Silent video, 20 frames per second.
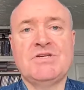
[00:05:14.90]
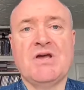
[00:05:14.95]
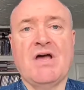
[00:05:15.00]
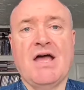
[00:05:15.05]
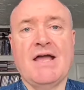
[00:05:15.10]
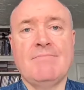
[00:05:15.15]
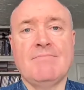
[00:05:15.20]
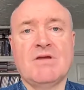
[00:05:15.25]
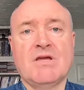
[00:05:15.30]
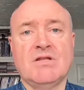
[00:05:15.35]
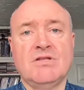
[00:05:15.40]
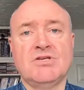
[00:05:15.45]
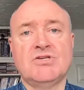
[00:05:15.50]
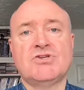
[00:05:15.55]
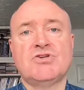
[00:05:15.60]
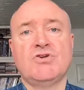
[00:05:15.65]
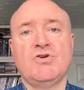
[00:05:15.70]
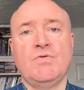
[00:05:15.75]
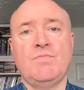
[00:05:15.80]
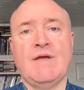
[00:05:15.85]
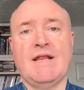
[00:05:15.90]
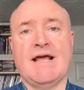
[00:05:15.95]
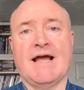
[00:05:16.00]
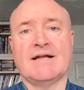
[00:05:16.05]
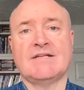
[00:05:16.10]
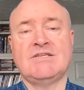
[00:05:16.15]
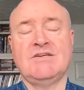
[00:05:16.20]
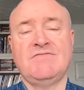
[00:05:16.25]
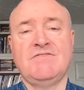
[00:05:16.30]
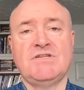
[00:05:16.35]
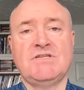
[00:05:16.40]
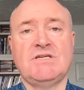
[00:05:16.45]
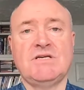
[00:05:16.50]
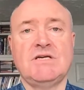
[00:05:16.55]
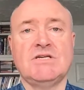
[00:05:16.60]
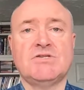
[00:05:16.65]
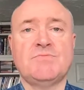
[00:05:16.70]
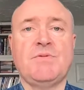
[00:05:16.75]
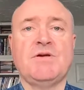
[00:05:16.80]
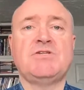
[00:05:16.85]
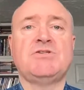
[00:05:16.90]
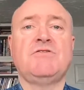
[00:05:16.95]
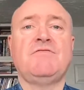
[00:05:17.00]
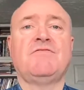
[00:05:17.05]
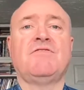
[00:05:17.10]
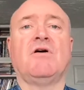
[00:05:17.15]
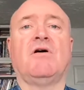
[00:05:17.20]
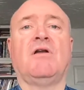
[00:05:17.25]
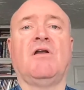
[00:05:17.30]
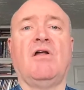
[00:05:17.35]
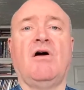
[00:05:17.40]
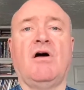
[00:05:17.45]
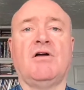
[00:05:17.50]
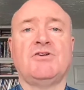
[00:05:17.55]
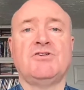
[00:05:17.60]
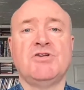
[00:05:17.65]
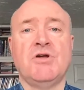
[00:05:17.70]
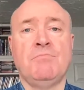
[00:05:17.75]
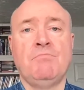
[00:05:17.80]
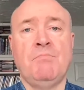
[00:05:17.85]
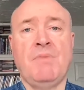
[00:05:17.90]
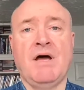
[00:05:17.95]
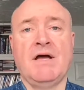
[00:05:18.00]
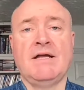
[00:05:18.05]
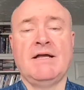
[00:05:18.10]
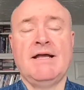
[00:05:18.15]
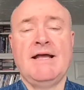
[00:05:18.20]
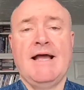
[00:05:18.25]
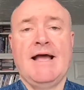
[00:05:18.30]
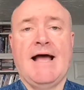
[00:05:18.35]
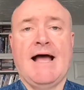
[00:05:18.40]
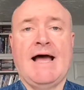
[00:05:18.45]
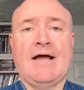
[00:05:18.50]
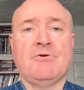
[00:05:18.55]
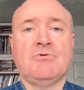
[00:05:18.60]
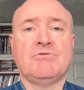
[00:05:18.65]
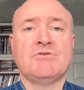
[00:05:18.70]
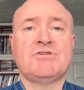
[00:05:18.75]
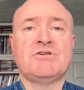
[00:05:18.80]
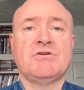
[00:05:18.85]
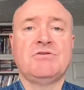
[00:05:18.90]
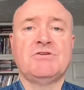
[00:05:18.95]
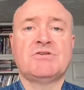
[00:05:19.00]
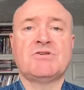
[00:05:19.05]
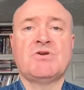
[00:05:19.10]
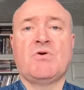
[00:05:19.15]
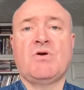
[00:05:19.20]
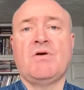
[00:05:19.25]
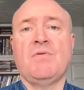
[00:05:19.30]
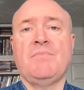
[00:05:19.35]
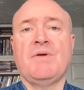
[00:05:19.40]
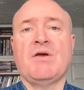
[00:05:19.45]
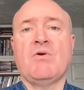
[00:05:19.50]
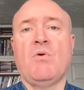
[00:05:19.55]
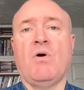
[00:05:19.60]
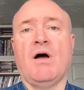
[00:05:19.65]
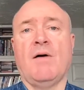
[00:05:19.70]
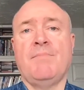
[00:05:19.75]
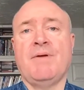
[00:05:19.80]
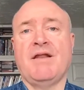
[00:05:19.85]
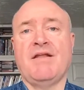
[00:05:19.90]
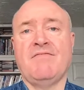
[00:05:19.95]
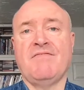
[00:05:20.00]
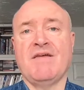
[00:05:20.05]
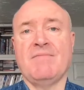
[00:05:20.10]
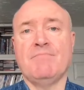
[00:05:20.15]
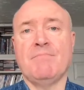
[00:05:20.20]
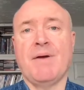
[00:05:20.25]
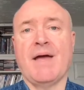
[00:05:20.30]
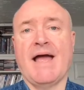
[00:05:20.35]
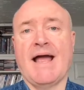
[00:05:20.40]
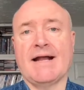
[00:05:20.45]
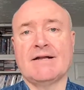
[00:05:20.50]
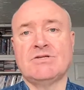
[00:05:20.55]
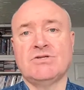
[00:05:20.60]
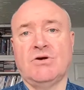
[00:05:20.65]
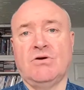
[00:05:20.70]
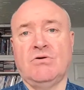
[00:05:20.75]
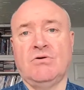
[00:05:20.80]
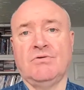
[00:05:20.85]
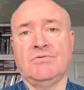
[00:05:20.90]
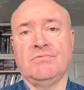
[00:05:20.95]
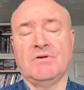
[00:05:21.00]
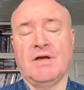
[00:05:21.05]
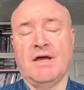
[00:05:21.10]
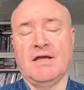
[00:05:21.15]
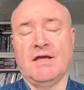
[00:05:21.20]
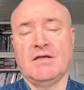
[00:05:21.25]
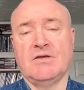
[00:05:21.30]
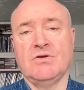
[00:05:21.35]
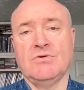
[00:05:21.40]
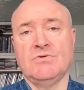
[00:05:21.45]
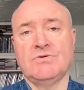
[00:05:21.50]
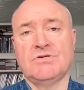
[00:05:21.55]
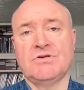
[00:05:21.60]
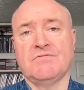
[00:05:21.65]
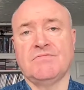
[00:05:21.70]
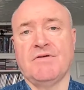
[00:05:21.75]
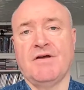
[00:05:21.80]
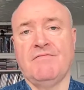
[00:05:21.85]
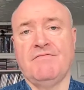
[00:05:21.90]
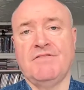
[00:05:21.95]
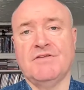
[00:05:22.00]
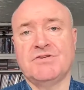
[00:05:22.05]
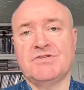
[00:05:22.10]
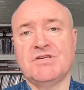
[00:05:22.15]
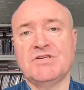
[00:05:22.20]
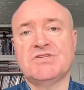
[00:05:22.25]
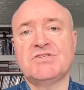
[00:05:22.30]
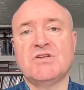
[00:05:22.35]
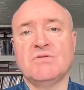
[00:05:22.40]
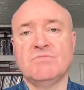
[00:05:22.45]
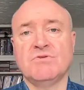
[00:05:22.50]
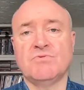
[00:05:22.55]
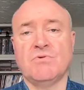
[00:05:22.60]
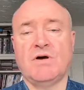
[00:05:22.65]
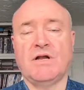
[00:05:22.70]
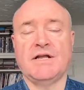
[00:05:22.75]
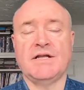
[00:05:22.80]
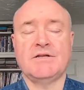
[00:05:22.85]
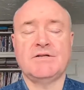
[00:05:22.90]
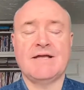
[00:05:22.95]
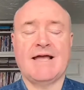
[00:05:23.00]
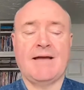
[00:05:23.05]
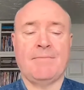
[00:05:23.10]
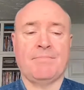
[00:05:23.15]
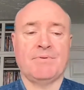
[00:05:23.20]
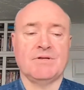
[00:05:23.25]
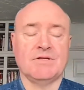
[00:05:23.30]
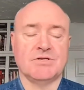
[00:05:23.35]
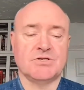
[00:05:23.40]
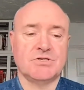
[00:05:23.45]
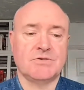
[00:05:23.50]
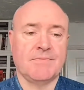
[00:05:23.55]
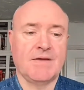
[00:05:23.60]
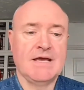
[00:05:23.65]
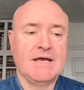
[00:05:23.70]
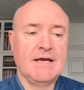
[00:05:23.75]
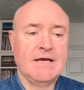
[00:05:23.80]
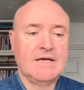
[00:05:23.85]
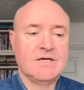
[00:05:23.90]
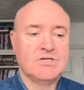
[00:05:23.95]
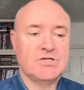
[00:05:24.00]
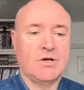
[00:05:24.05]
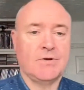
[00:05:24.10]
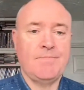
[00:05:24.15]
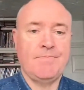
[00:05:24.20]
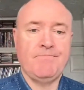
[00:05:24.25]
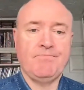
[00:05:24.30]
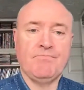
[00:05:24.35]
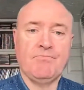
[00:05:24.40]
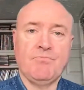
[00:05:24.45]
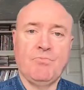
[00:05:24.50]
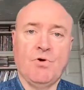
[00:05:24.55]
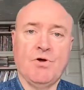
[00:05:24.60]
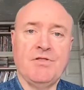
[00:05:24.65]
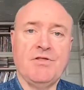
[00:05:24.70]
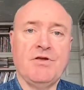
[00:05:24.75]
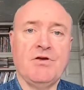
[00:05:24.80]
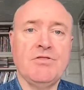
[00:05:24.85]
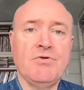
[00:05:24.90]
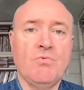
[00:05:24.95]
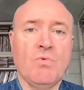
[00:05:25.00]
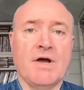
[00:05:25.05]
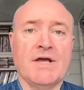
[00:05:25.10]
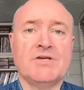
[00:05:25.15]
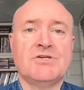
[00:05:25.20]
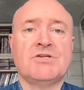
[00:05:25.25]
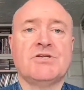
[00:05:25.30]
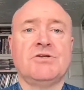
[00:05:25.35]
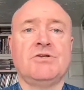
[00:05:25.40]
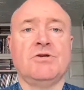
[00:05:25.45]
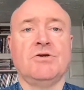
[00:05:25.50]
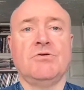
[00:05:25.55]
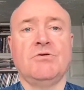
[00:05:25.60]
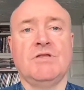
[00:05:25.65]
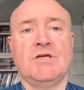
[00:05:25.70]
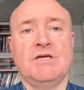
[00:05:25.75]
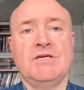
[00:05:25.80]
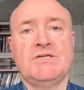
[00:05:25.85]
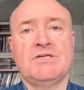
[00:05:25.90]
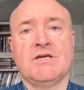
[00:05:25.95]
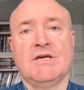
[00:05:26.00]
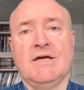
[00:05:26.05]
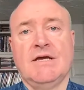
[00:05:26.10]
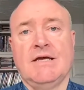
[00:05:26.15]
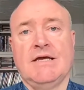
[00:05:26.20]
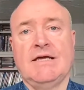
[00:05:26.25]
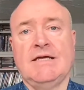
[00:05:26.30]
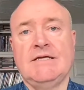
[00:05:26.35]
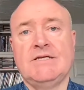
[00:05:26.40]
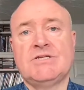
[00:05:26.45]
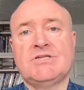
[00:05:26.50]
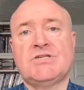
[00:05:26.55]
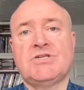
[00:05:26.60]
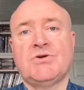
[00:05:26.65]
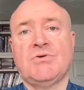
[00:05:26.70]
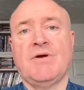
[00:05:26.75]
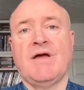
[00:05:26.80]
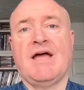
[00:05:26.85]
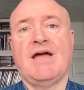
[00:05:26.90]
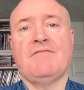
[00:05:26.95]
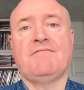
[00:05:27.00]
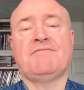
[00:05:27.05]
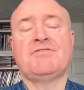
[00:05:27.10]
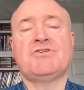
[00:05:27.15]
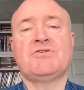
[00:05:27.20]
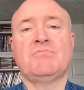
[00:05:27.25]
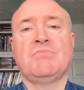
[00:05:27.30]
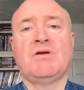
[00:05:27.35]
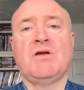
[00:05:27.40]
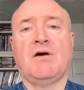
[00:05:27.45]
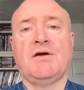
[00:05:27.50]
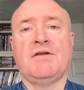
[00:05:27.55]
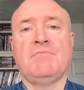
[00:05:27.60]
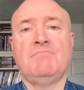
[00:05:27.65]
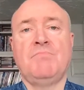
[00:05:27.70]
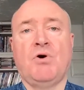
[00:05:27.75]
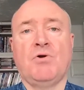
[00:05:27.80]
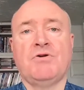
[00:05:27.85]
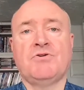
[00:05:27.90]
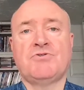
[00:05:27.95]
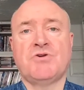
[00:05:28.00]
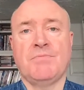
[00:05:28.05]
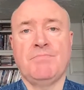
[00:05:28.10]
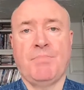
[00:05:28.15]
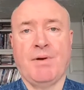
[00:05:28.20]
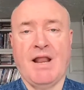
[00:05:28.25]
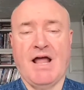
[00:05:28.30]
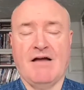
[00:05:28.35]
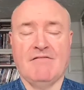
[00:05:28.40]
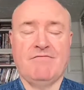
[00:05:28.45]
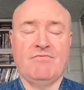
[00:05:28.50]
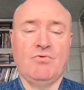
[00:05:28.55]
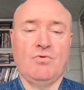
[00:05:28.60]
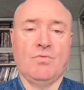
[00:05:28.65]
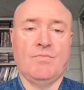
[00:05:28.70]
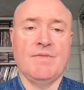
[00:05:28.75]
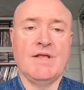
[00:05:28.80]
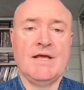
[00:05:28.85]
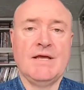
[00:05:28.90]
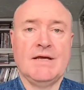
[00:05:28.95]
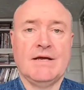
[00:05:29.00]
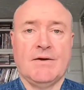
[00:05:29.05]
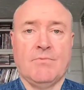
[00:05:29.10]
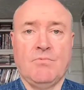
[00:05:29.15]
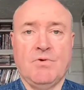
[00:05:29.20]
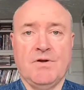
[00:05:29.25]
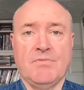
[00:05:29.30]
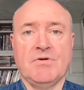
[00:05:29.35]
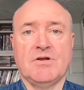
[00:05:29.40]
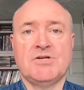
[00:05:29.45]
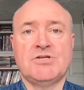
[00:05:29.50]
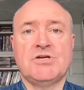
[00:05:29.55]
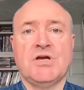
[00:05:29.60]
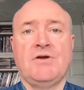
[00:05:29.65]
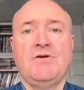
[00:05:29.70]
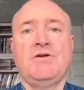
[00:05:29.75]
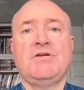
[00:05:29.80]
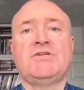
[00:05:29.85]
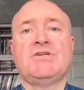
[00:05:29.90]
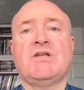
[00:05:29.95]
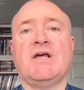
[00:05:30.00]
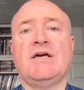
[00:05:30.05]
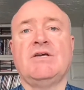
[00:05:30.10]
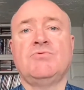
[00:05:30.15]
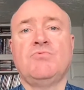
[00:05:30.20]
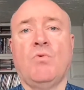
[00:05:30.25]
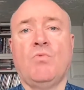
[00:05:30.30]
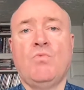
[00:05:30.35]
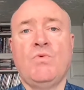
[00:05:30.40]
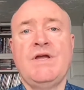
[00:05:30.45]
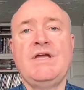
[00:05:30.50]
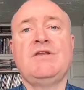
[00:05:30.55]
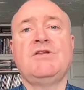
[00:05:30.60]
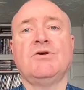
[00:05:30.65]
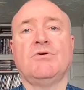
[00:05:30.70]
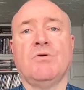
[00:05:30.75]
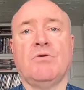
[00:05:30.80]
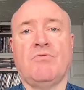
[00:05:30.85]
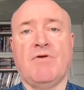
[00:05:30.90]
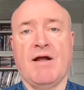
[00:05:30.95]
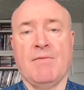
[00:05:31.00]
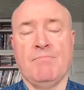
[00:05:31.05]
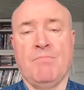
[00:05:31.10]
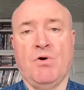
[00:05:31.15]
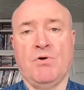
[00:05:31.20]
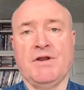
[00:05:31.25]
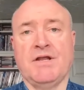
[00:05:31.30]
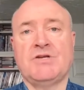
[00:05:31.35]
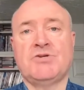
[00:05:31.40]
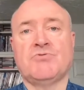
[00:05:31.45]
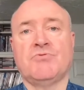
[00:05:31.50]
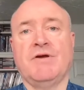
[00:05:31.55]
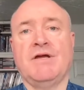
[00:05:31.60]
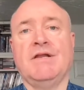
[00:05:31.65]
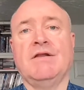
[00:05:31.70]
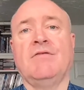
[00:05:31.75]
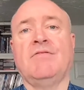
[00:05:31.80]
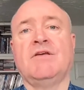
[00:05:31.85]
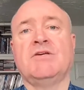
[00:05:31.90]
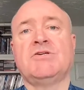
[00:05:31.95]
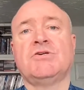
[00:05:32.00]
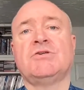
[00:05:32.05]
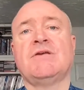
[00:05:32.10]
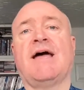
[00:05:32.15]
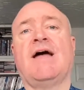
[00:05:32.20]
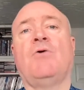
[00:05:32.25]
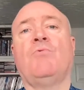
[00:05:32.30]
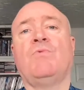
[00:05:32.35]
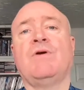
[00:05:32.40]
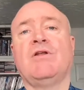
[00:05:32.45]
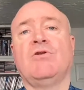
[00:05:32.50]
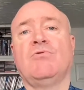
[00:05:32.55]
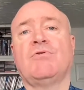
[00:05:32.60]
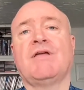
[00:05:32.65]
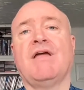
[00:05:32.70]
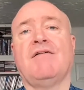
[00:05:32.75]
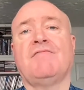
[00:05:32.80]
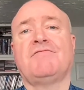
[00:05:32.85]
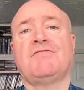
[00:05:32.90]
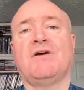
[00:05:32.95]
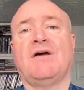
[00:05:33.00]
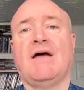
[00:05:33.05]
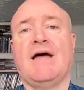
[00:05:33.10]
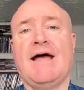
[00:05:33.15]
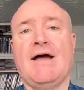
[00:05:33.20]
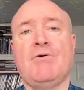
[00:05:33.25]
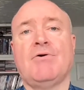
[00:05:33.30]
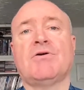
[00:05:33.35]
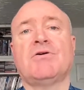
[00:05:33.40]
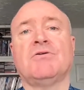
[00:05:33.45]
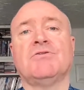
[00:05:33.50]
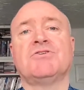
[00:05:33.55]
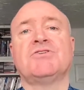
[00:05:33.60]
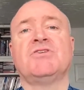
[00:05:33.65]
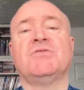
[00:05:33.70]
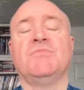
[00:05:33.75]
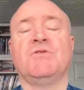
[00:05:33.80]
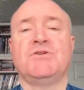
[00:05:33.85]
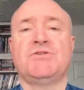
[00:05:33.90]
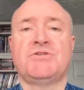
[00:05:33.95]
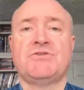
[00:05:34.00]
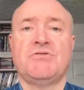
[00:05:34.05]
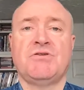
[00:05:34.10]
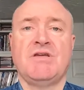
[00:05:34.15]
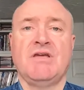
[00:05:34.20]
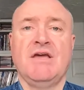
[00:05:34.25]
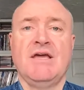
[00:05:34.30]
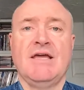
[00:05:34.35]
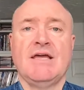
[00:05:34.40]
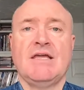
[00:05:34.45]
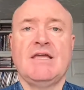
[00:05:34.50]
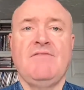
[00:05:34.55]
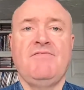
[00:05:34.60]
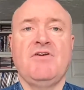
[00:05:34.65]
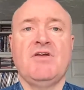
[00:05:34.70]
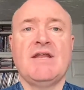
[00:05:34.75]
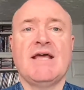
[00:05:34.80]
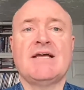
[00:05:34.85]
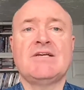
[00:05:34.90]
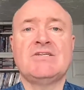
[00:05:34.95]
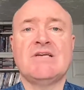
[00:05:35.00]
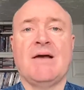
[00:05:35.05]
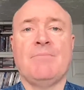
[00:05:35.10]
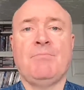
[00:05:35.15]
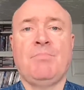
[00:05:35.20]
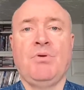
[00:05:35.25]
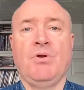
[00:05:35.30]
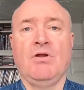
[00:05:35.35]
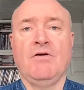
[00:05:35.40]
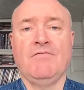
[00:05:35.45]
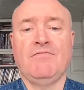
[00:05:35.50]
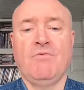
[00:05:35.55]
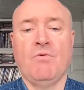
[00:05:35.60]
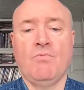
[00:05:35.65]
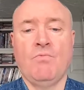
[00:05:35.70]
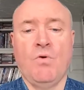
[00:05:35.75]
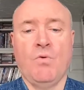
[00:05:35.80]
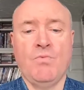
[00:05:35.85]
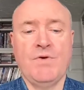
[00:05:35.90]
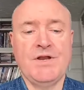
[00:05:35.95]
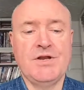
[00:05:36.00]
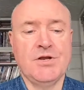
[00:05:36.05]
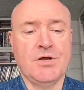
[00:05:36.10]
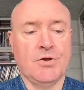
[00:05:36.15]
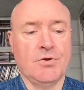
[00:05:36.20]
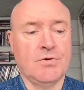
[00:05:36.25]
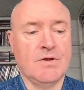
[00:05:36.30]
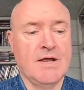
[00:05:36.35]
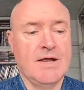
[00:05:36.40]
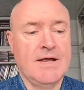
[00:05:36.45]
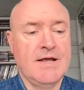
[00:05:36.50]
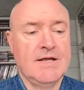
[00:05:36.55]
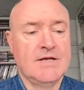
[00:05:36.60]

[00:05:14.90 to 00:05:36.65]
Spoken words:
time-consuming activity, especially if you've got a large number, and also there can be quite a bit of impact on use of the systems while it happens. So one of the other ways to do this is to have some kind of monitoring platform. And what I'm going to show you today is what we do around monitoring, and this is how we look after our customers, to give you an example of what we do.